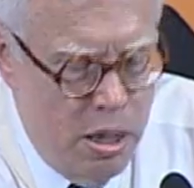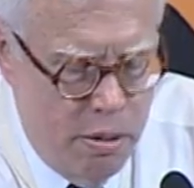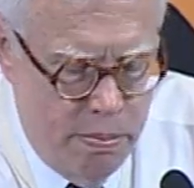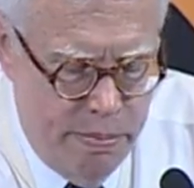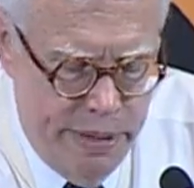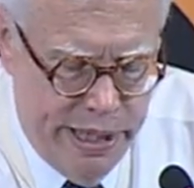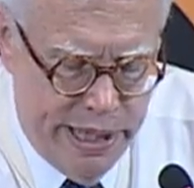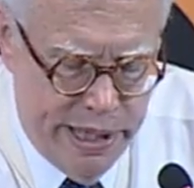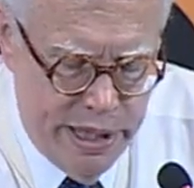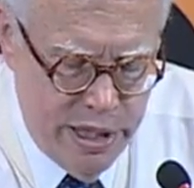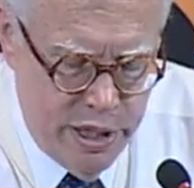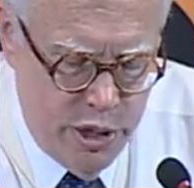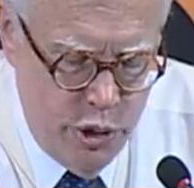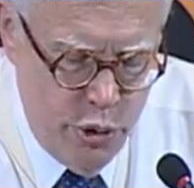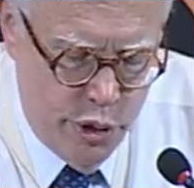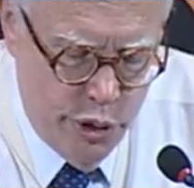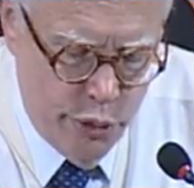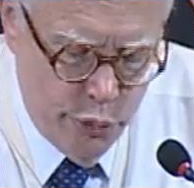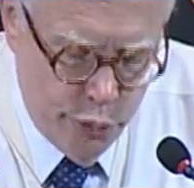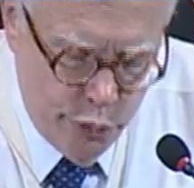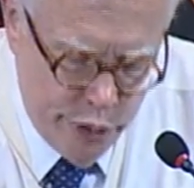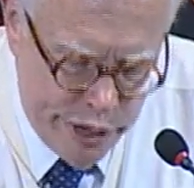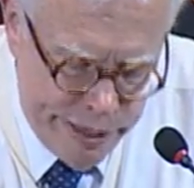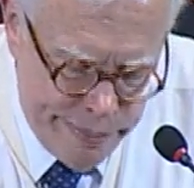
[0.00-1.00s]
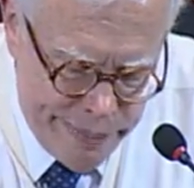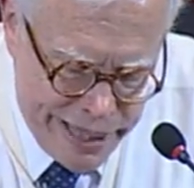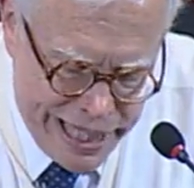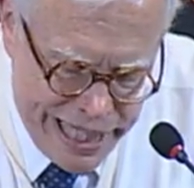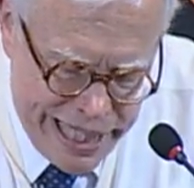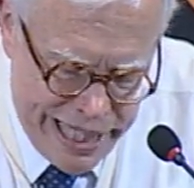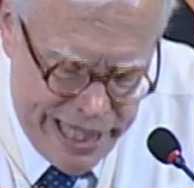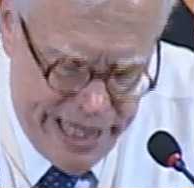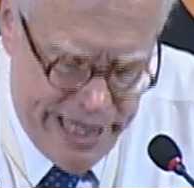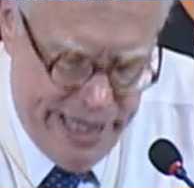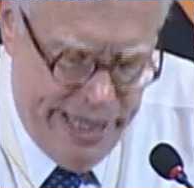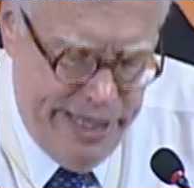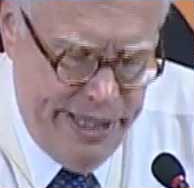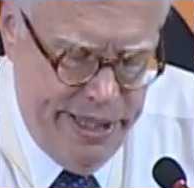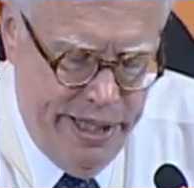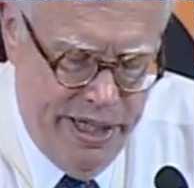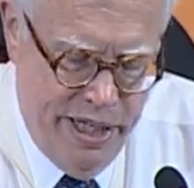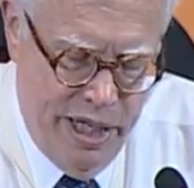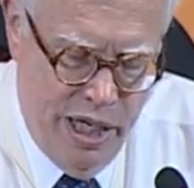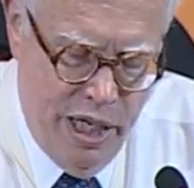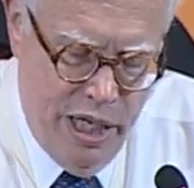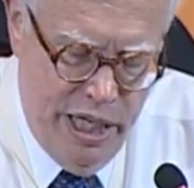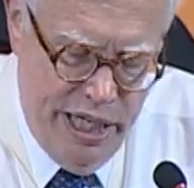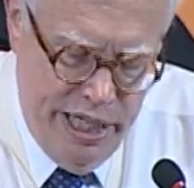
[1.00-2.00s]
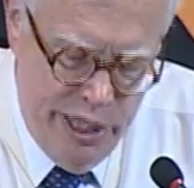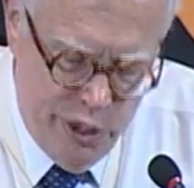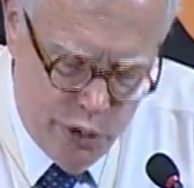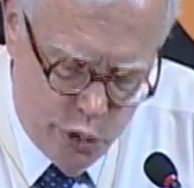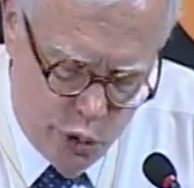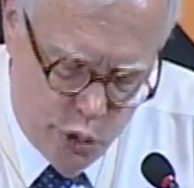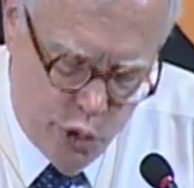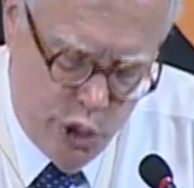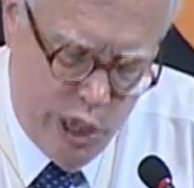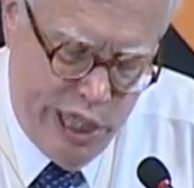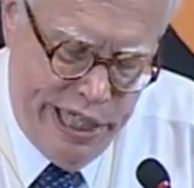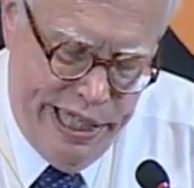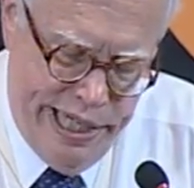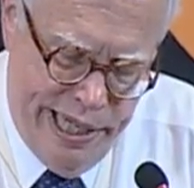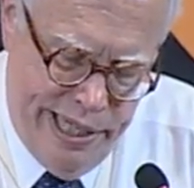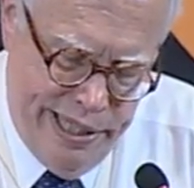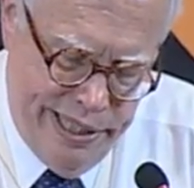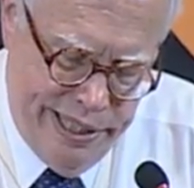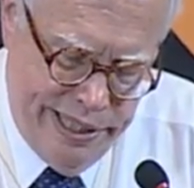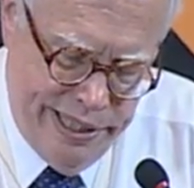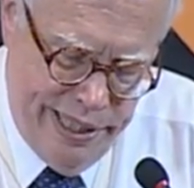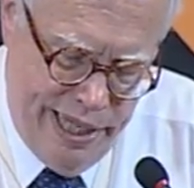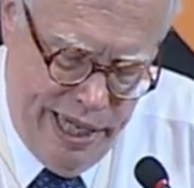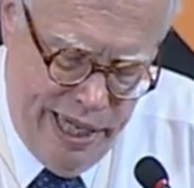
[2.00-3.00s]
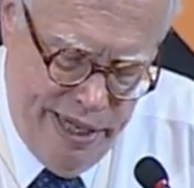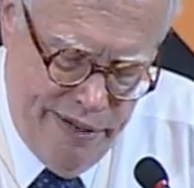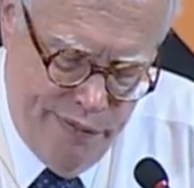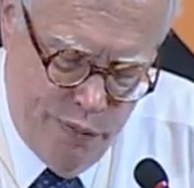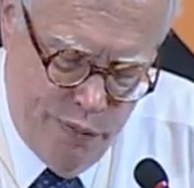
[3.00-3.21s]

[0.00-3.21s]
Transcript: because you can remediate in early on in life,